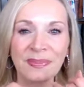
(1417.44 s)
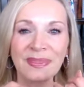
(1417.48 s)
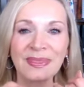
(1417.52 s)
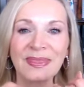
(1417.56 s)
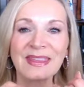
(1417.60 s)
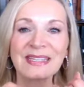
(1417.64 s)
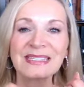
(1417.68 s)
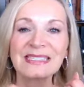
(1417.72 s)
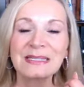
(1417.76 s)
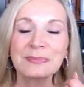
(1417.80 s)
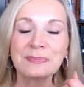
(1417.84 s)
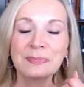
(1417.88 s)

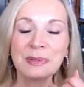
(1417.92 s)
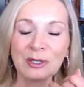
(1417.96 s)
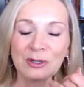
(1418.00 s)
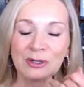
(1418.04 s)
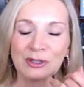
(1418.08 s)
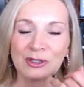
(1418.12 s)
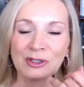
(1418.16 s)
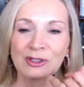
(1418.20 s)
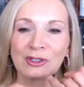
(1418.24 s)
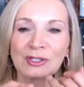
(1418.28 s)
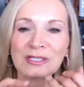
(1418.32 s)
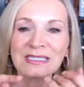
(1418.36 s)
the
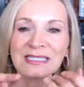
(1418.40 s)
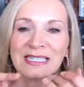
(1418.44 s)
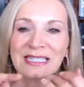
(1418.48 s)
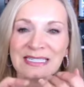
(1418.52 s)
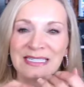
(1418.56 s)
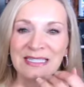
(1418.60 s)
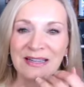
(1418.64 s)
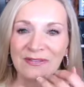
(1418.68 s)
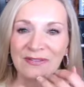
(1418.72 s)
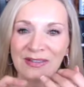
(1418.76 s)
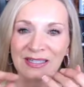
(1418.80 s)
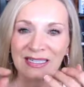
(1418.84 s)
spiritual
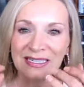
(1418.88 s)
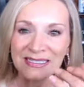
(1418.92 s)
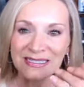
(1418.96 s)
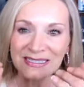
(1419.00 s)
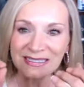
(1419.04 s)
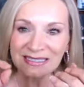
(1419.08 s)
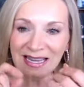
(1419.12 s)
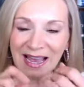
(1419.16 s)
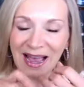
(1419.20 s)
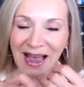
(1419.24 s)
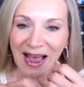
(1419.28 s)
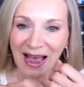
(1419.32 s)

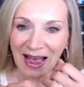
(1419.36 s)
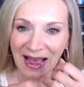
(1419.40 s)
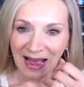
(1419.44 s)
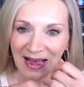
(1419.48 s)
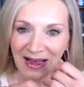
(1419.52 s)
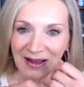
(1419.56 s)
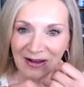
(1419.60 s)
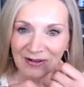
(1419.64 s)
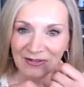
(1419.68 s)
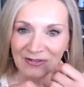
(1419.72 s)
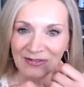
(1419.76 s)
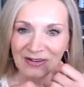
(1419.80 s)
significance
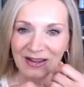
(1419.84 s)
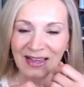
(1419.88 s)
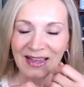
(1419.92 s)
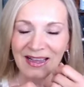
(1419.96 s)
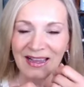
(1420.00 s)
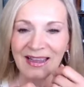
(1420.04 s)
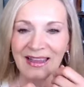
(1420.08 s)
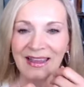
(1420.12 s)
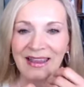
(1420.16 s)
of